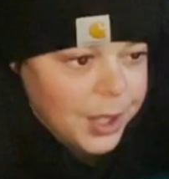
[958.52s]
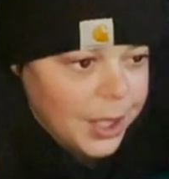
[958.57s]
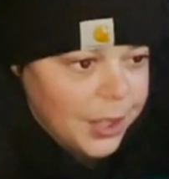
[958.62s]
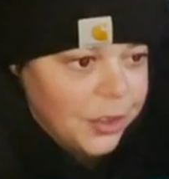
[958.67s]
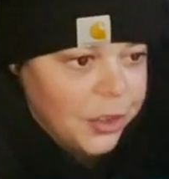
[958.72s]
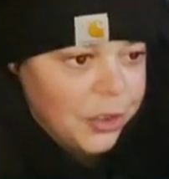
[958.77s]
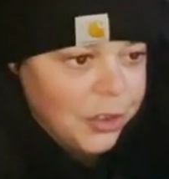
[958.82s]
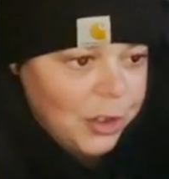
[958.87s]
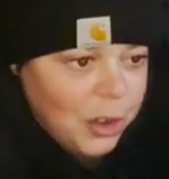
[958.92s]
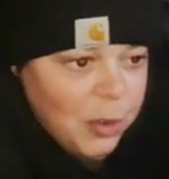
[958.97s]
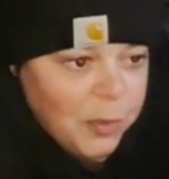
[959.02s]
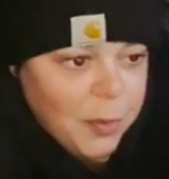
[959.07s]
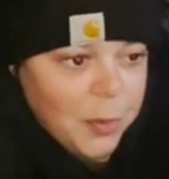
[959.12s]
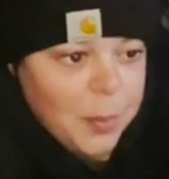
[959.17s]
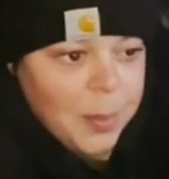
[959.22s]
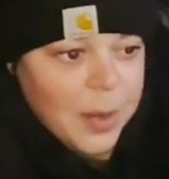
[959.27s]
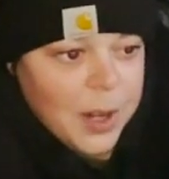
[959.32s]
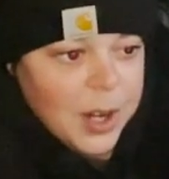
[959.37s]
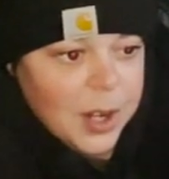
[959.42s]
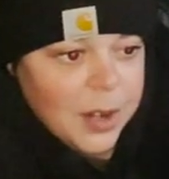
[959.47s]
catch a trout
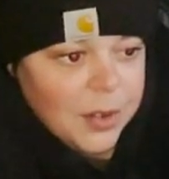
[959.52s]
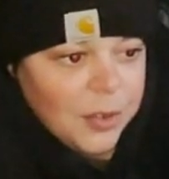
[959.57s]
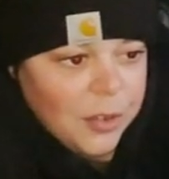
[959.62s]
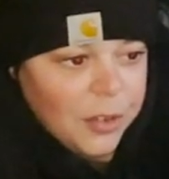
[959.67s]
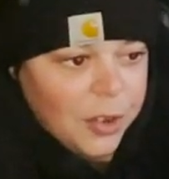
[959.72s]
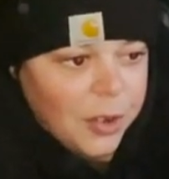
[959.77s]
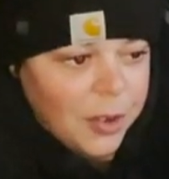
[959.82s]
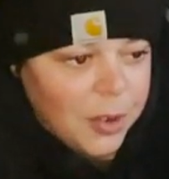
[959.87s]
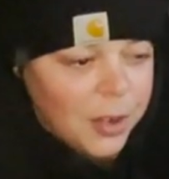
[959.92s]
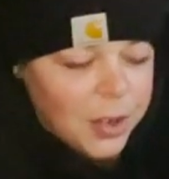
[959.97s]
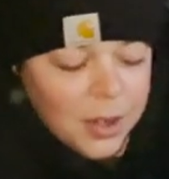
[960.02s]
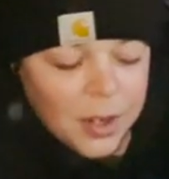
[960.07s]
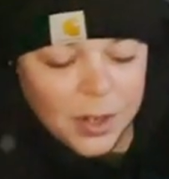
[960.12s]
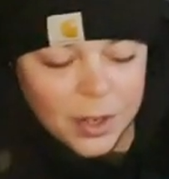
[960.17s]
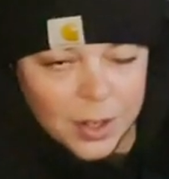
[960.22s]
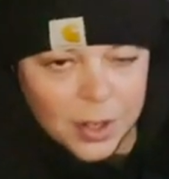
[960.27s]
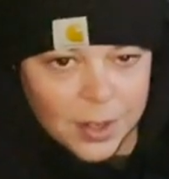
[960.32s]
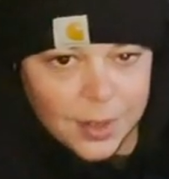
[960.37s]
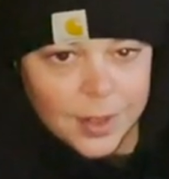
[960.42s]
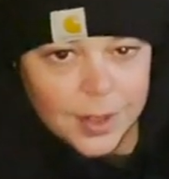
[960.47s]
from bed, so
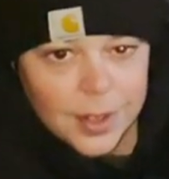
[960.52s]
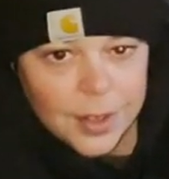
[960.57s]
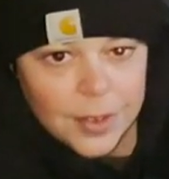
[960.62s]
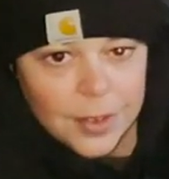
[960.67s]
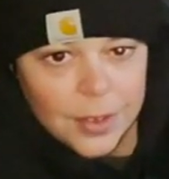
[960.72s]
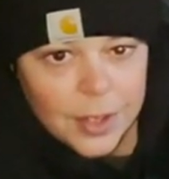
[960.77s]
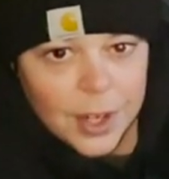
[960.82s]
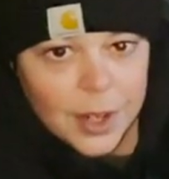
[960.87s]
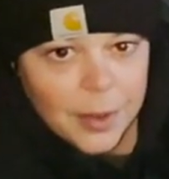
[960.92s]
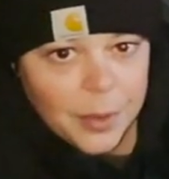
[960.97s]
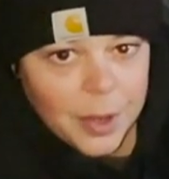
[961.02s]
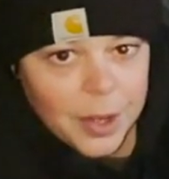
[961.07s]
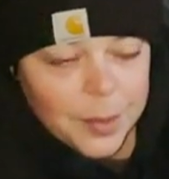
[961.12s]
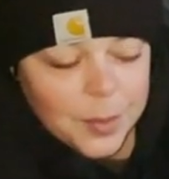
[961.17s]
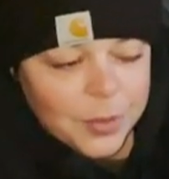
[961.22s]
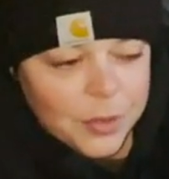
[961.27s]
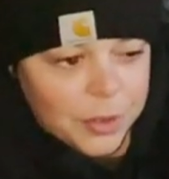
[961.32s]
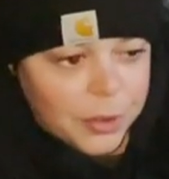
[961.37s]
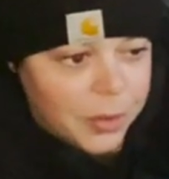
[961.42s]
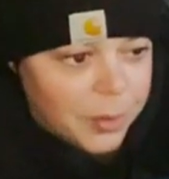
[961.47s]
that's kind of why
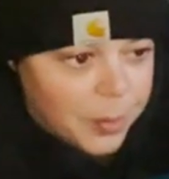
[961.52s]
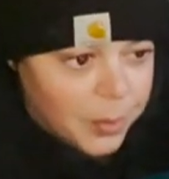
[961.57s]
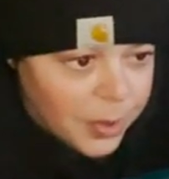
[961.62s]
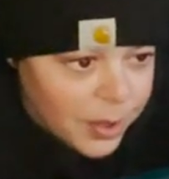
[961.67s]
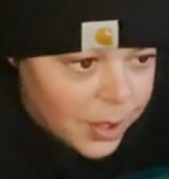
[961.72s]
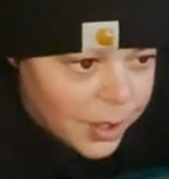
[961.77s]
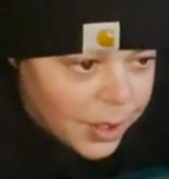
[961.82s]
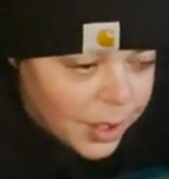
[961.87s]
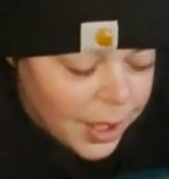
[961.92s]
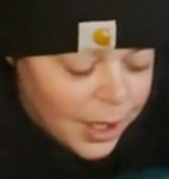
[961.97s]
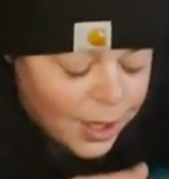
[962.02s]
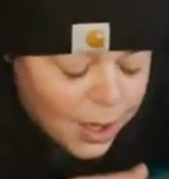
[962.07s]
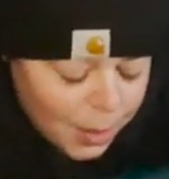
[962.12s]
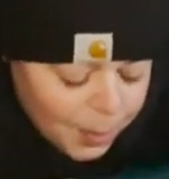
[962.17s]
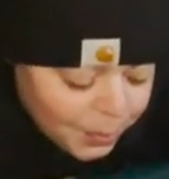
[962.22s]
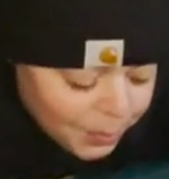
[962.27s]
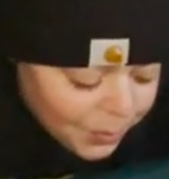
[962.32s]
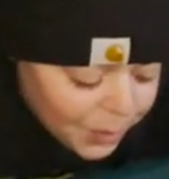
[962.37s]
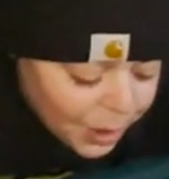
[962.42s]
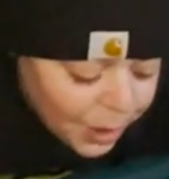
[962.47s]
I'm still in bed. And
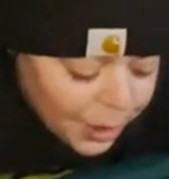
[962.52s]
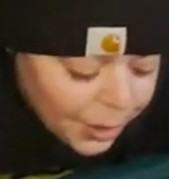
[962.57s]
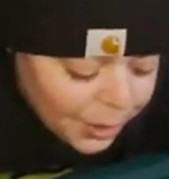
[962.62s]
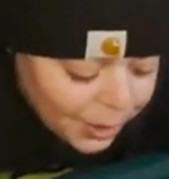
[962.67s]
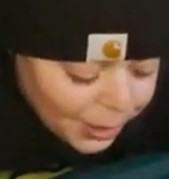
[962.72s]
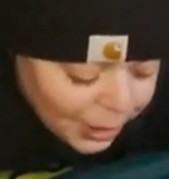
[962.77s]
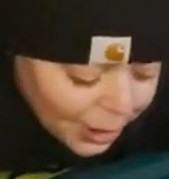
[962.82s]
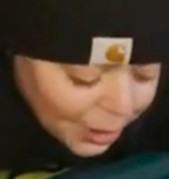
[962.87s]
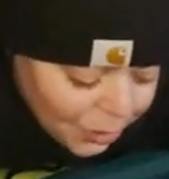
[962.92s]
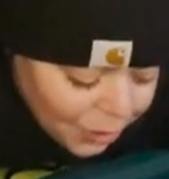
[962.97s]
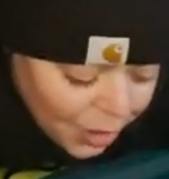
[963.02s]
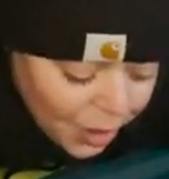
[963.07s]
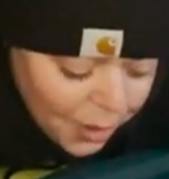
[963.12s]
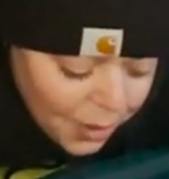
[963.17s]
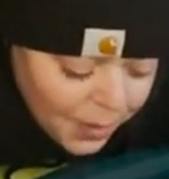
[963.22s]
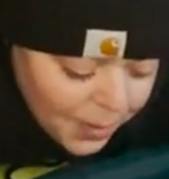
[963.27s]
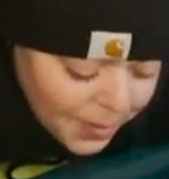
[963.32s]
I'm tired and lazy.